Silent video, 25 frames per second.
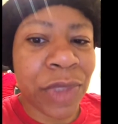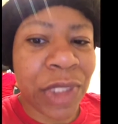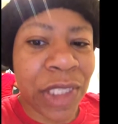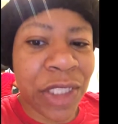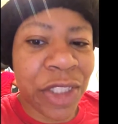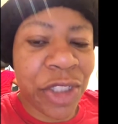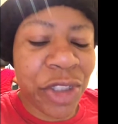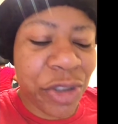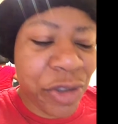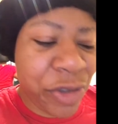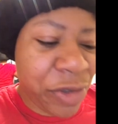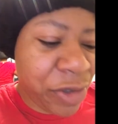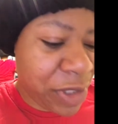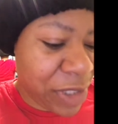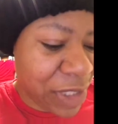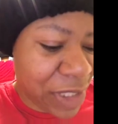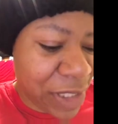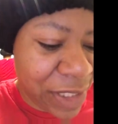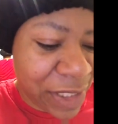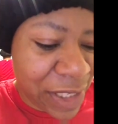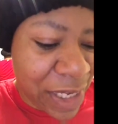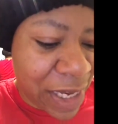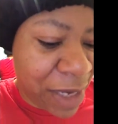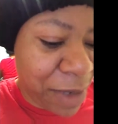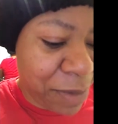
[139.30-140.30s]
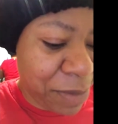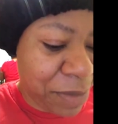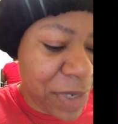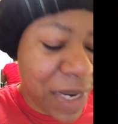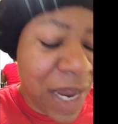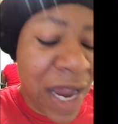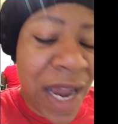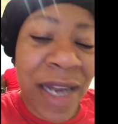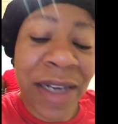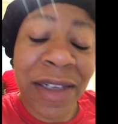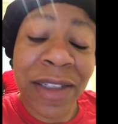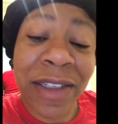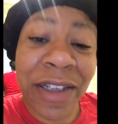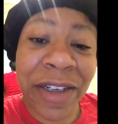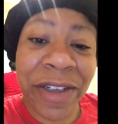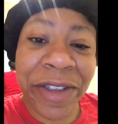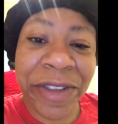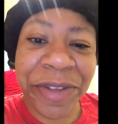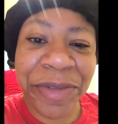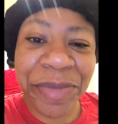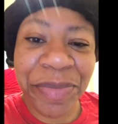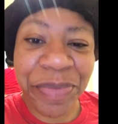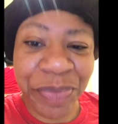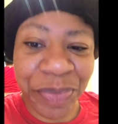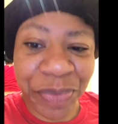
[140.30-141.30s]
use the same doctor.
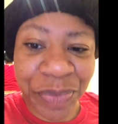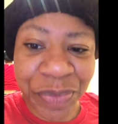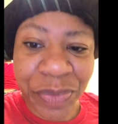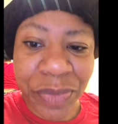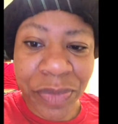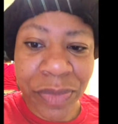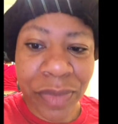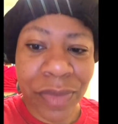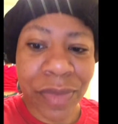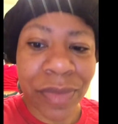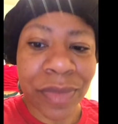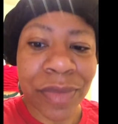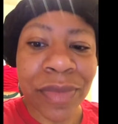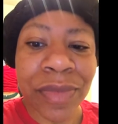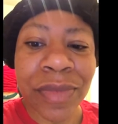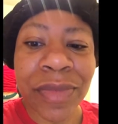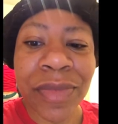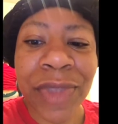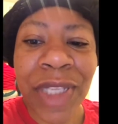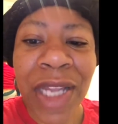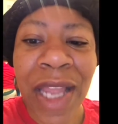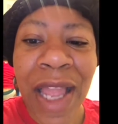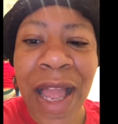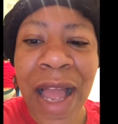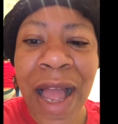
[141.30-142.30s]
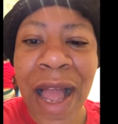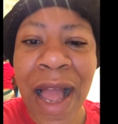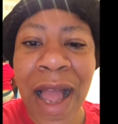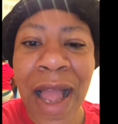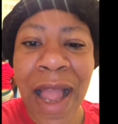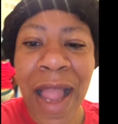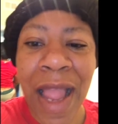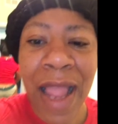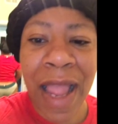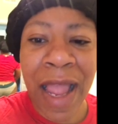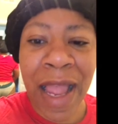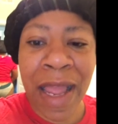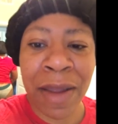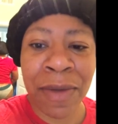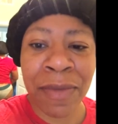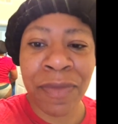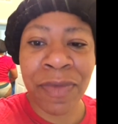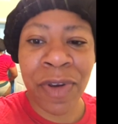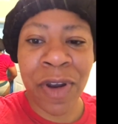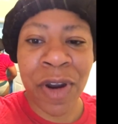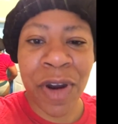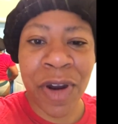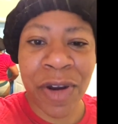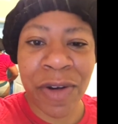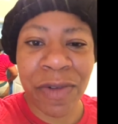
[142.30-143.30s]
I have
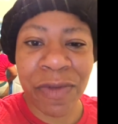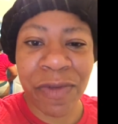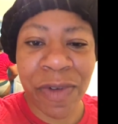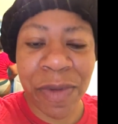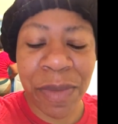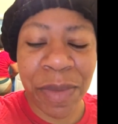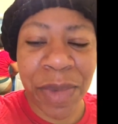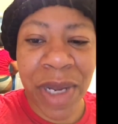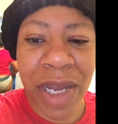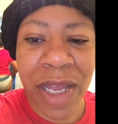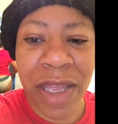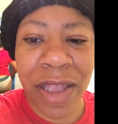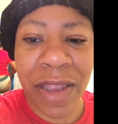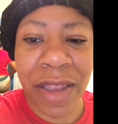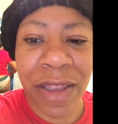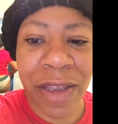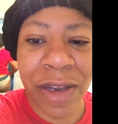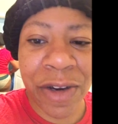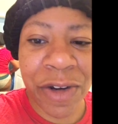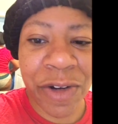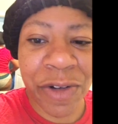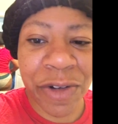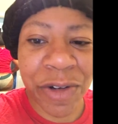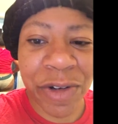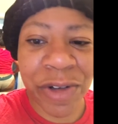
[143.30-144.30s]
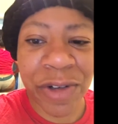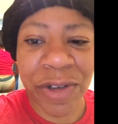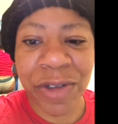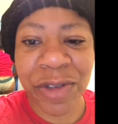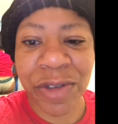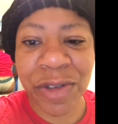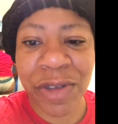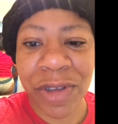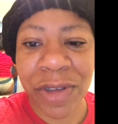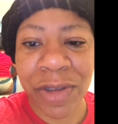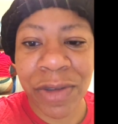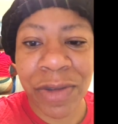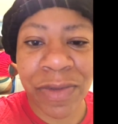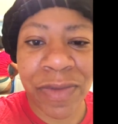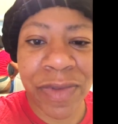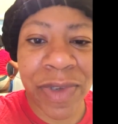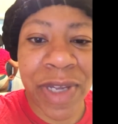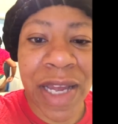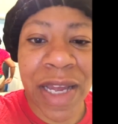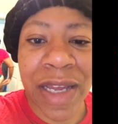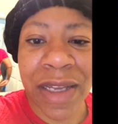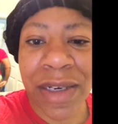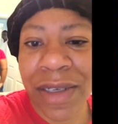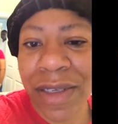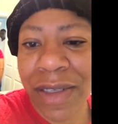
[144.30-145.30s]
heard from other girls who've
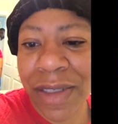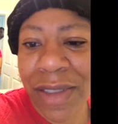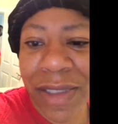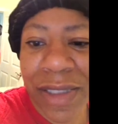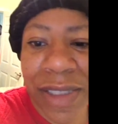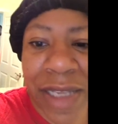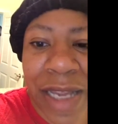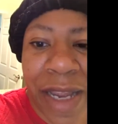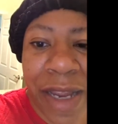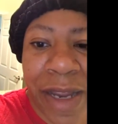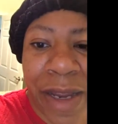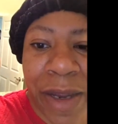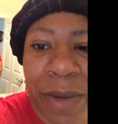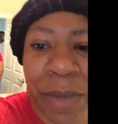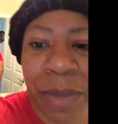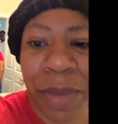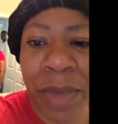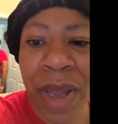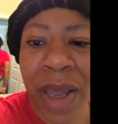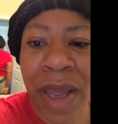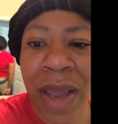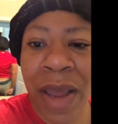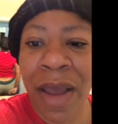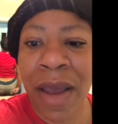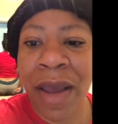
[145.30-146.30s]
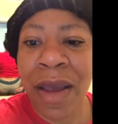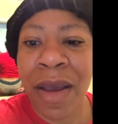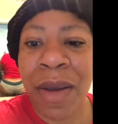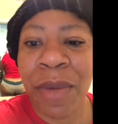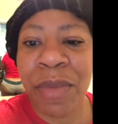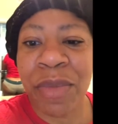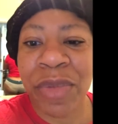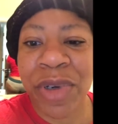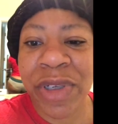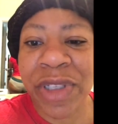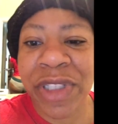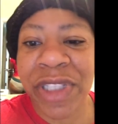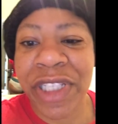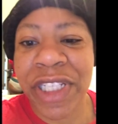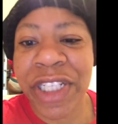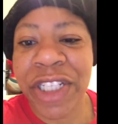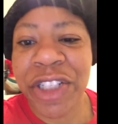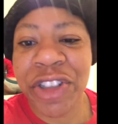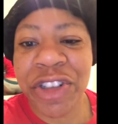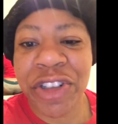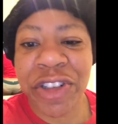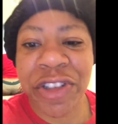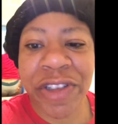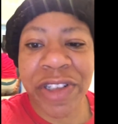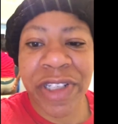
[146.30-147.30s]
gotten the same
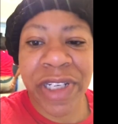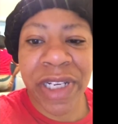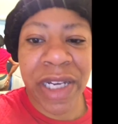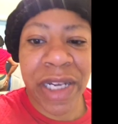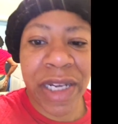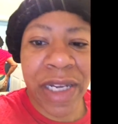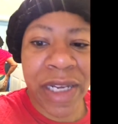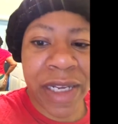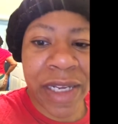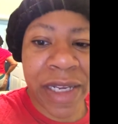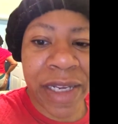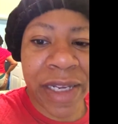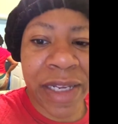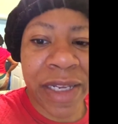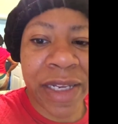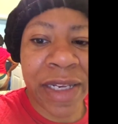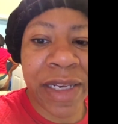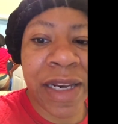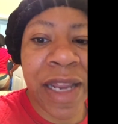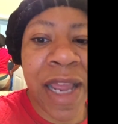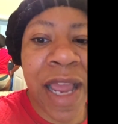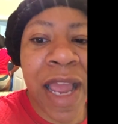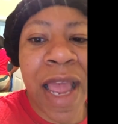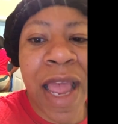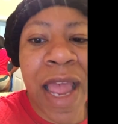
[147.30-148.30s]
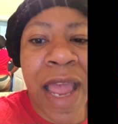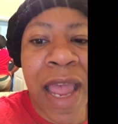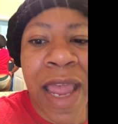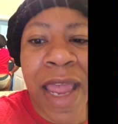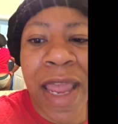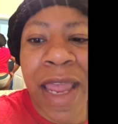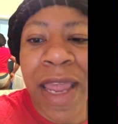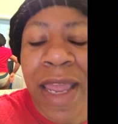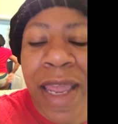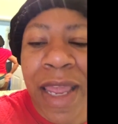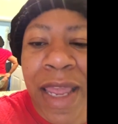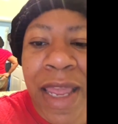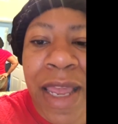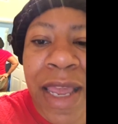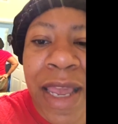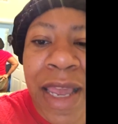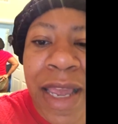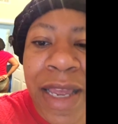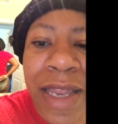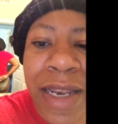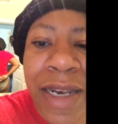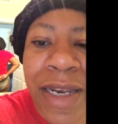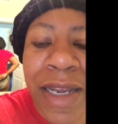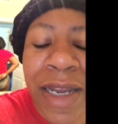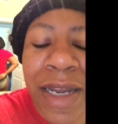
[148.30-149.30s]
procedure done,
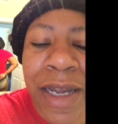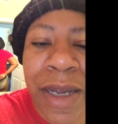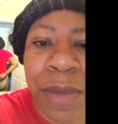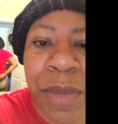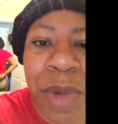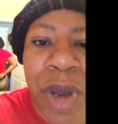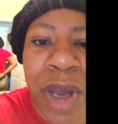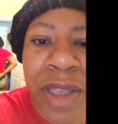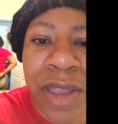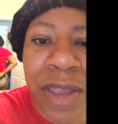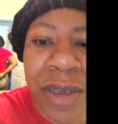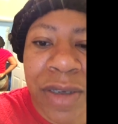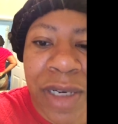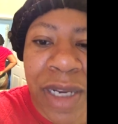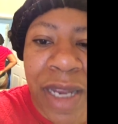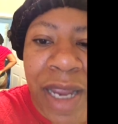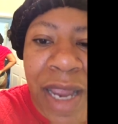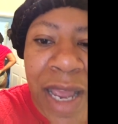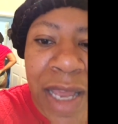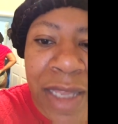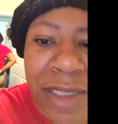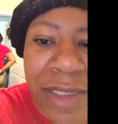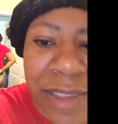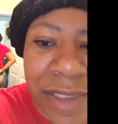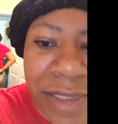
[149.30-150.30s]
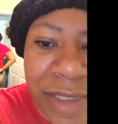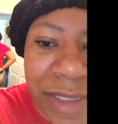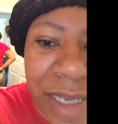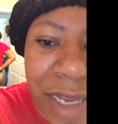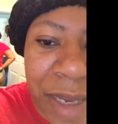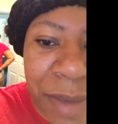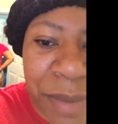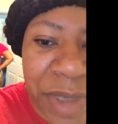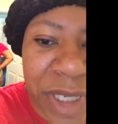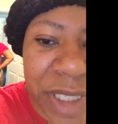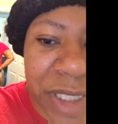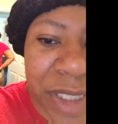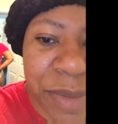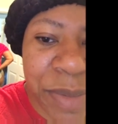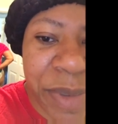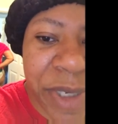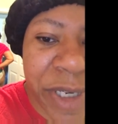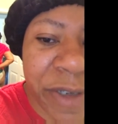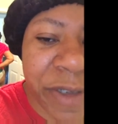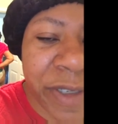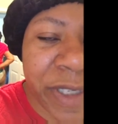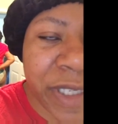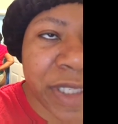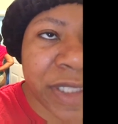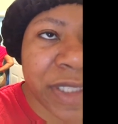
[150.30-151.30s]
and although they had the same
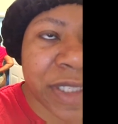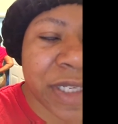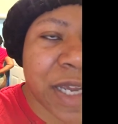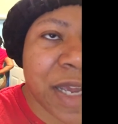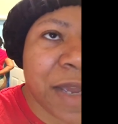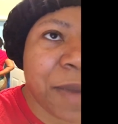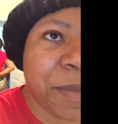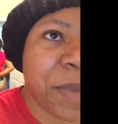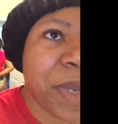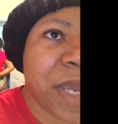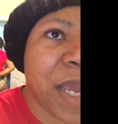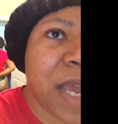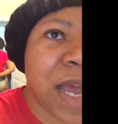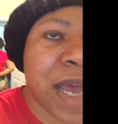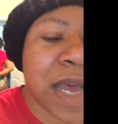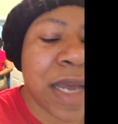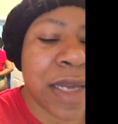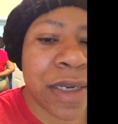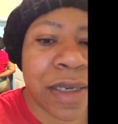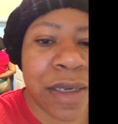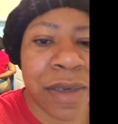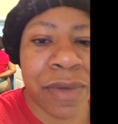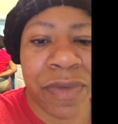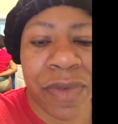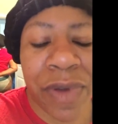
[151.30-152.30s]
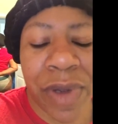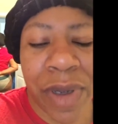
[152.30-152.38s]
experience coming out of